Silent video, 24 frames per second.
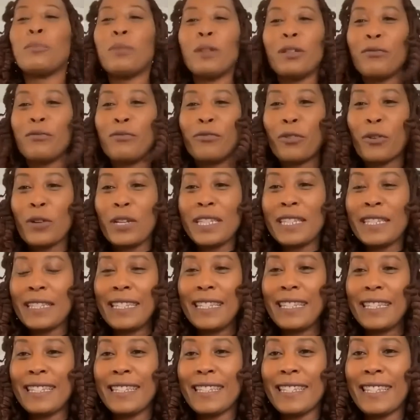Urban
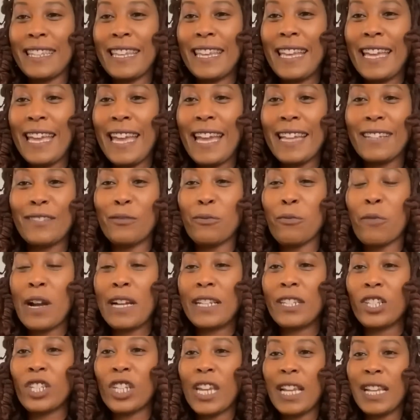Voices and
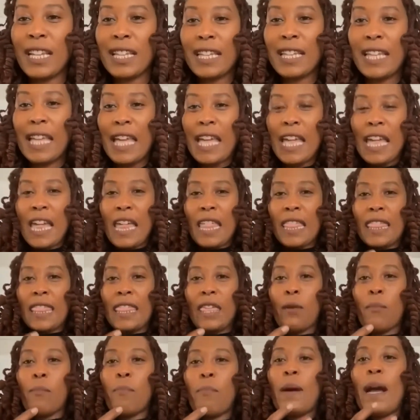watching
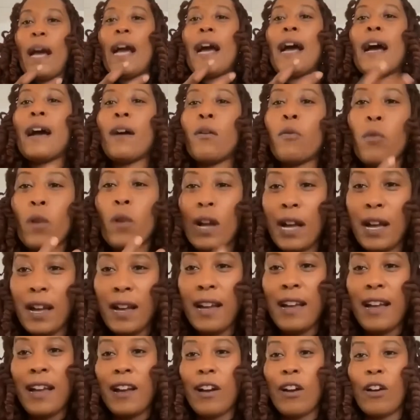the power
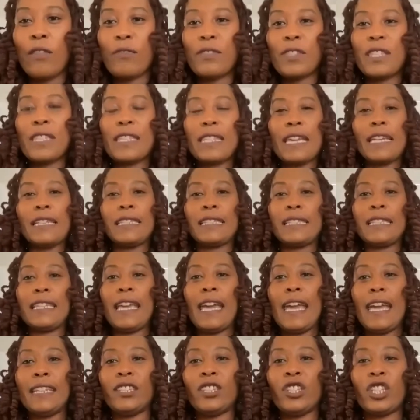of
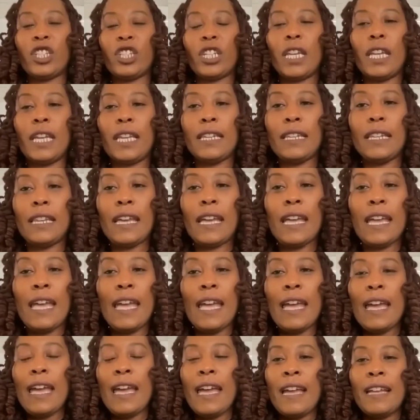Staceyann Chin
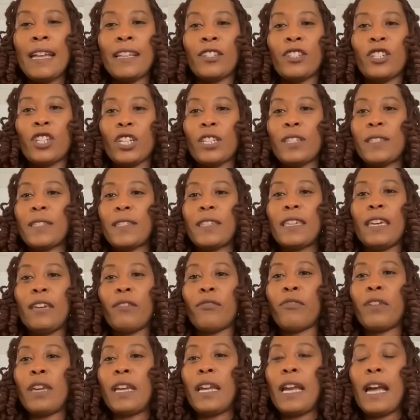just
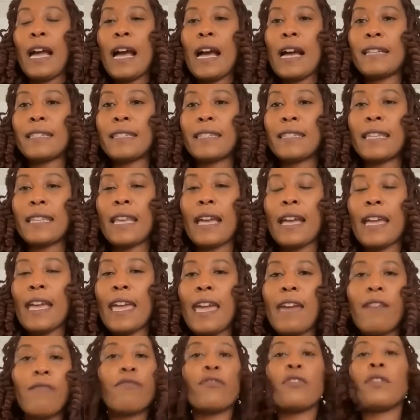giving us
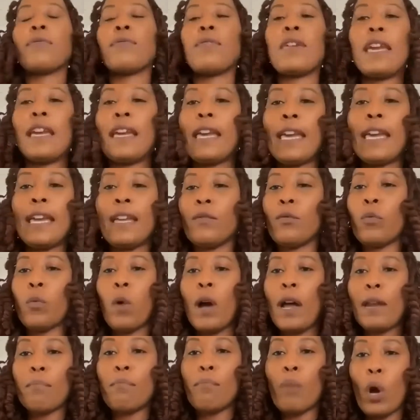everything in
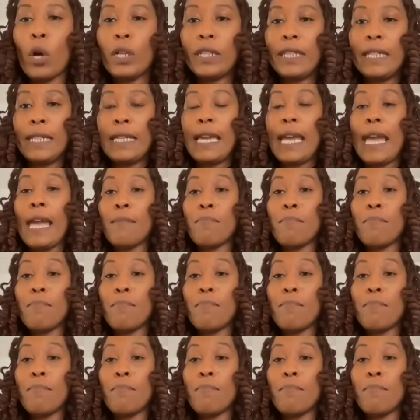one body,